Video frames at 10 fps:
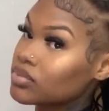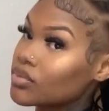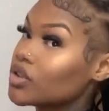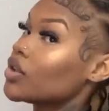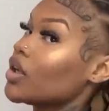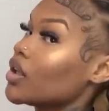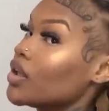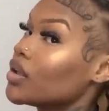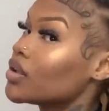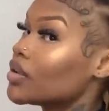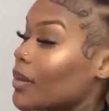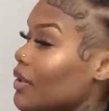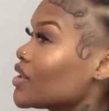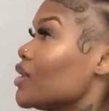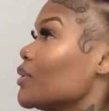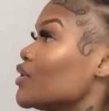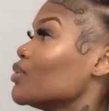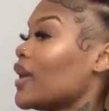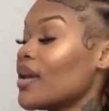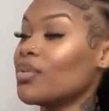what y'all think i mean it's gonna be too
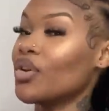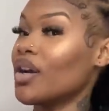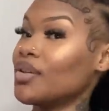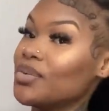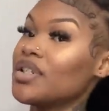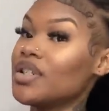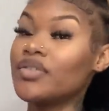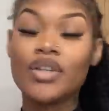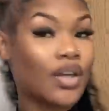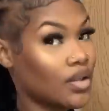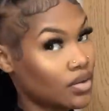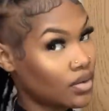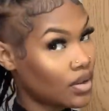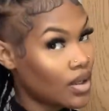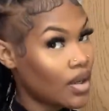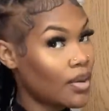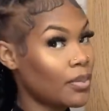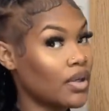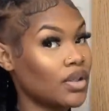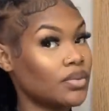late when y'all do see this video
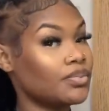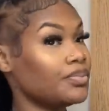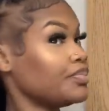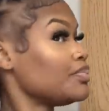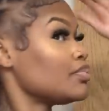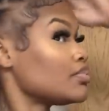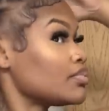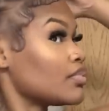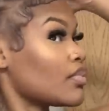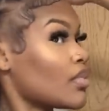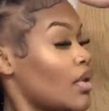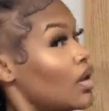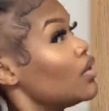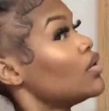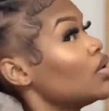but i don't